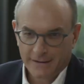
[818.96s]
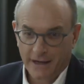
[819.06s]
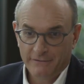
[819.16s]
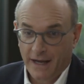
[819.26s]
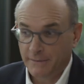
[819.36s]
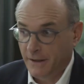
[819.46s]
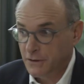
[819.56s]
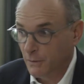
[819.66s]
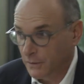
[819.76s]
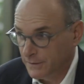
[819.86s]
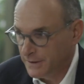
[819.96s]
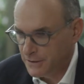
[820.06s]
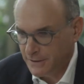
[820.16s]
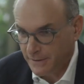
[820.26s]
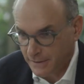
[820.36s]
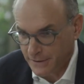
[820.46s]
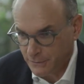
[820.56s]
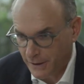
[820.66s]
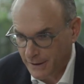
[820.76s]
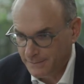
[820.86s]
They've done much more on digital
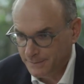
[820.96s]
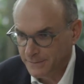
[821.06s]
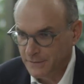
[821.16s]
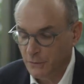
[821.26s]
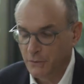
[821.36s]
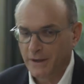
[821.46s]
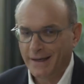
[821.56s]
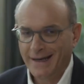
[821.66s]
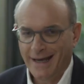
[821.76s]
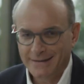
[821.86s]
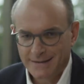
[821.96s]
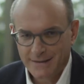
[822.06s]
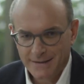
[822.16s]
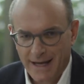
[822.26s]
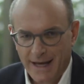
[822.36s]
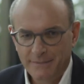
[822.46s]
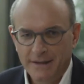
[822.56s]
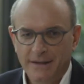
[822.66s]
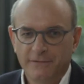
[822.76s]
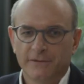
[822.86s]
as well, so we can get to them
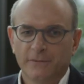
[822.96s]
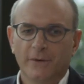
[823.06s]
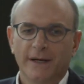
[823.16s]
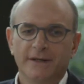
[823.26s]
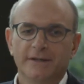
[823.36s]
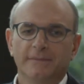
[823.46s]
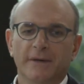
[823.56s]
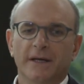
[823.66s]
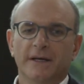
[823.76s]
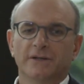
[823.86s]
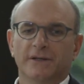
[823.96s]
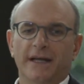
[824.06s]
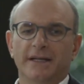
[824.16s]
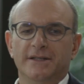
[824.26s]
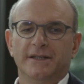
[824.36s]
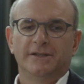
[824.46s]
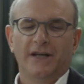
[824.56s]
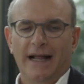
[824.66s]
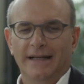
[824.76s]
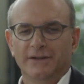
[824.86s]
in different ways. So that is a
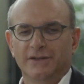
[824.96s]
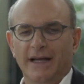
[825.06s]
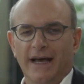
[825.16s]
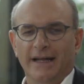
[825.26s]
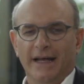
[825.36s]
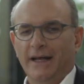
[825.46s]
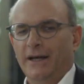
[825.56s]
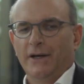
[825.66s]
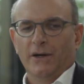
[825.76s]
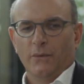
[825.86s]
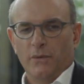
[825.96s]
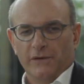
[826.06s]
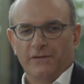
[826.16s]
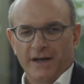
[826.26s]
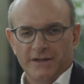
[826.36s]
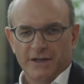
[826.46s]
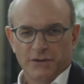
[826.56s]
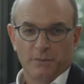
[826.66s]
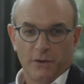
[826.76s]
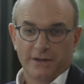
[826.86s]
challenge that we're facing,
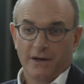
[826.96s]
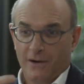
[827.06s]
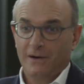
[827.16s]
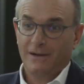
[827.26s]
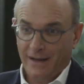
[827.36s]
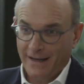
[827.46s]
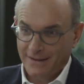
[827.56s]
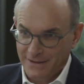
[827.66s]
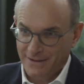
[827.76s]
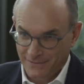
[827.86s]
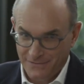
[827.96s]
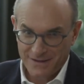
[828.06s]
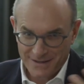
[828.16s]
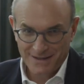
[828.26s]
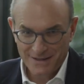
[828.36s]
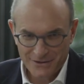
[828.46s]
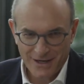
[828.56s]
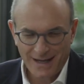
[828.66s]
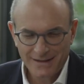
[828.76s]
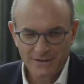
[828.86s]
supporting our clients, facing these
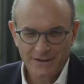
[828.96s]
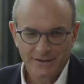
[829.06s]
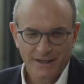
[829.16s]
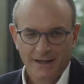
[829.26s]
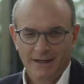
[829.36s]
challenges,